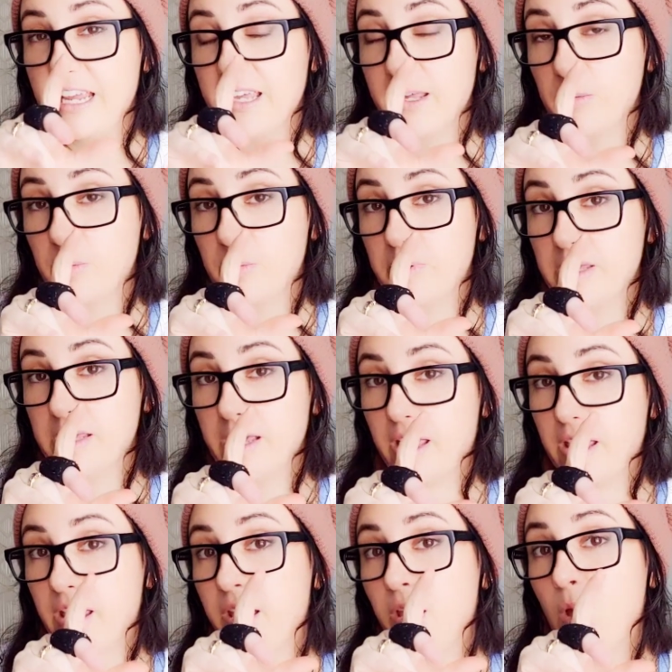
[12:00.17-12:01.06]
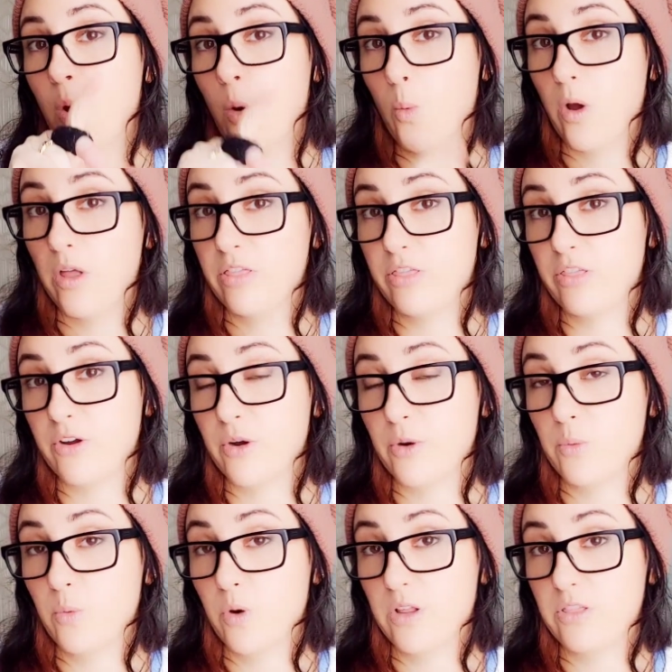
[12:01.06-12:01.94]
it can be a
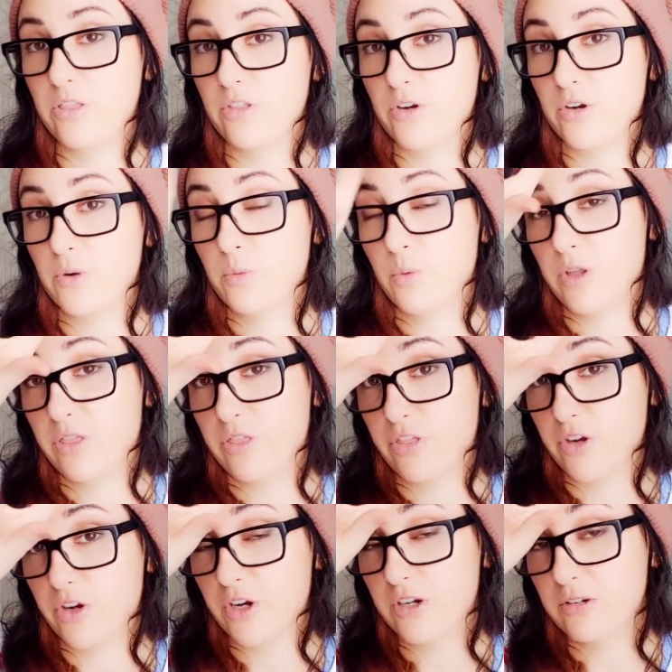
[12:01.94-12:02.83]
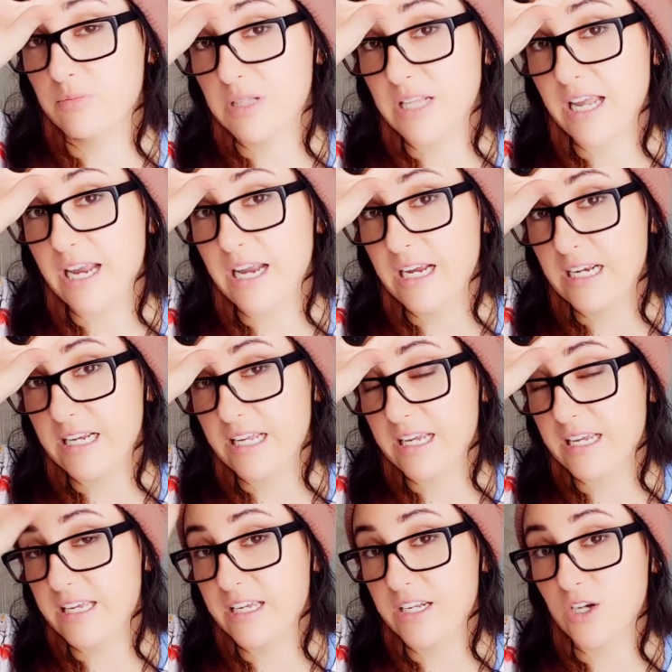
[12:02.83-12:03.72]
1/3, 1/3, 1/3 plate.
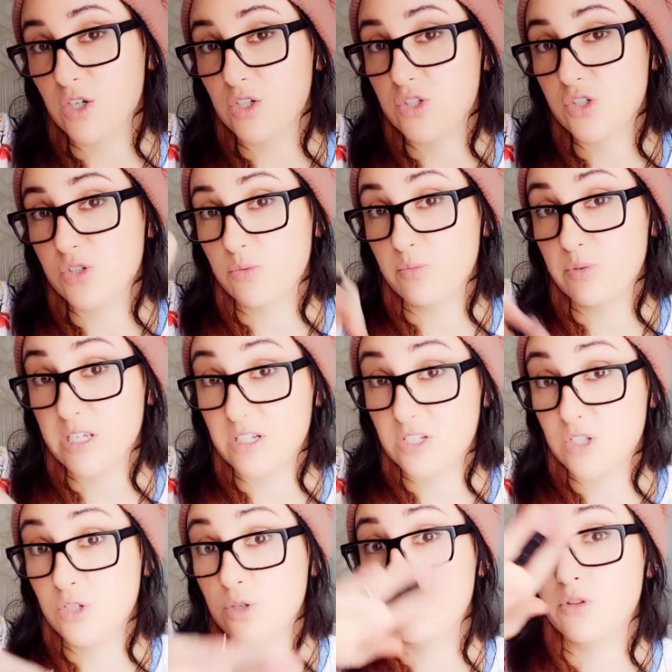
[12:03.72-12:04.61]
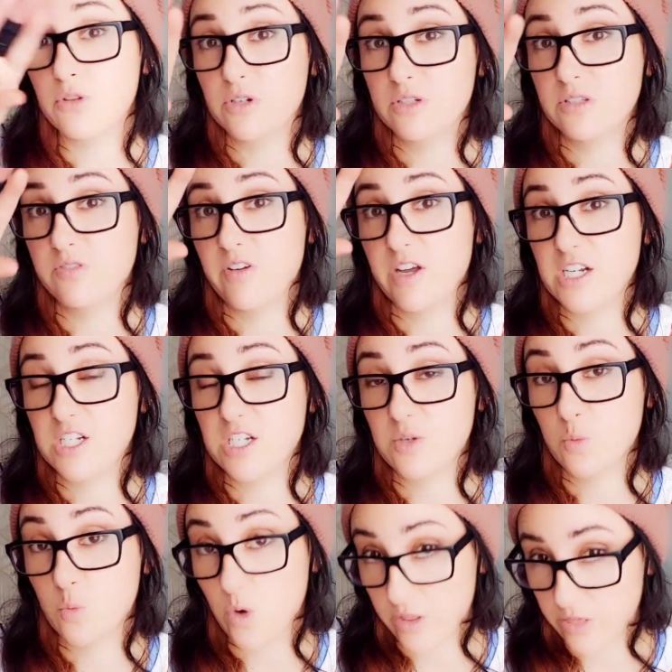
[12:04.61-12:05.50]
It can also be a 2/3
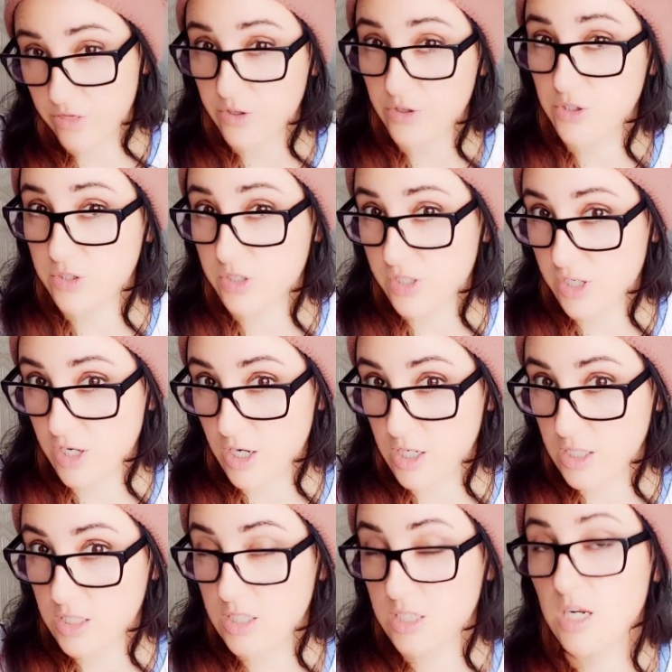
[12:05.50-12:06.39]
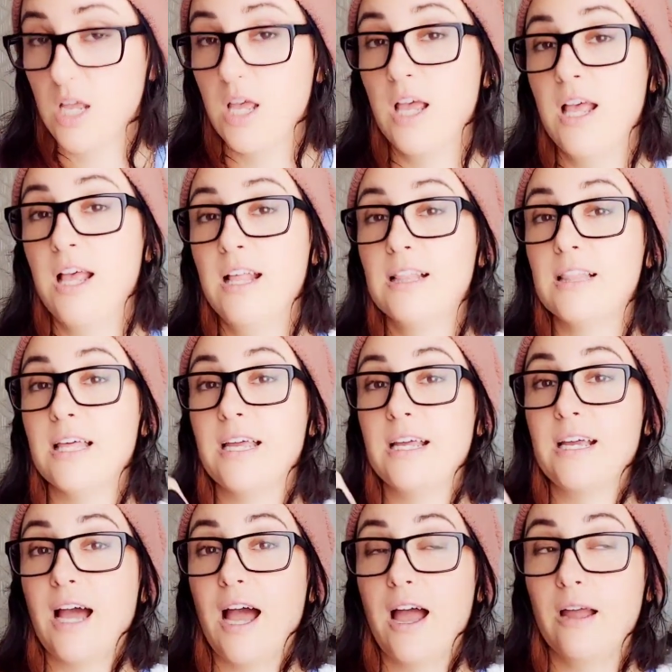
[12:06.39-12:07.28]
veggie, 1/3 starch.
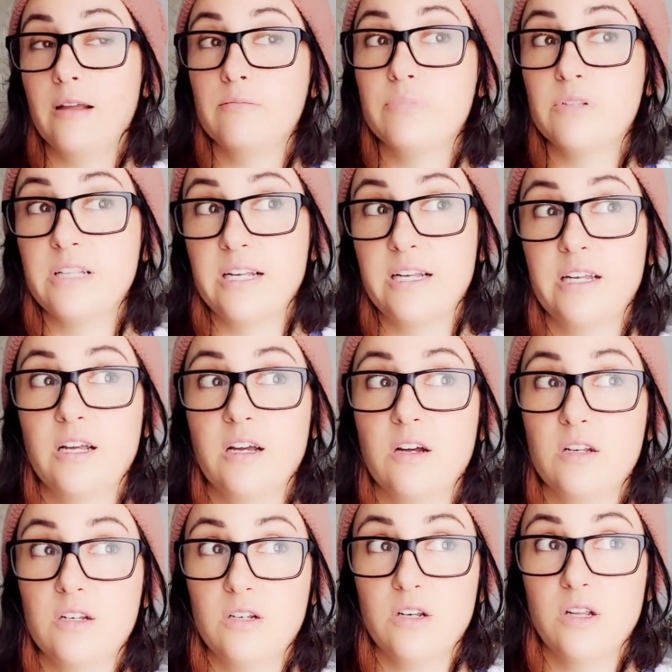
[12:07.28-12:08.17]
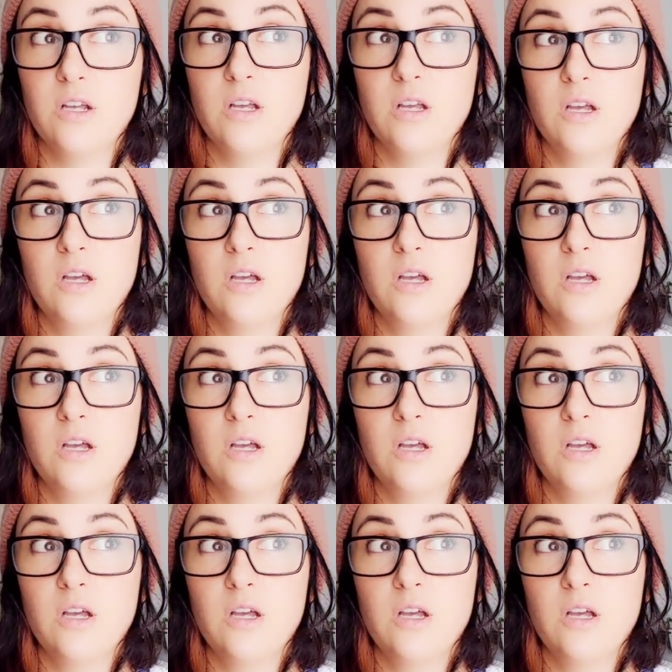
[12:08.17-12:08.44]
Like, I'm planning on,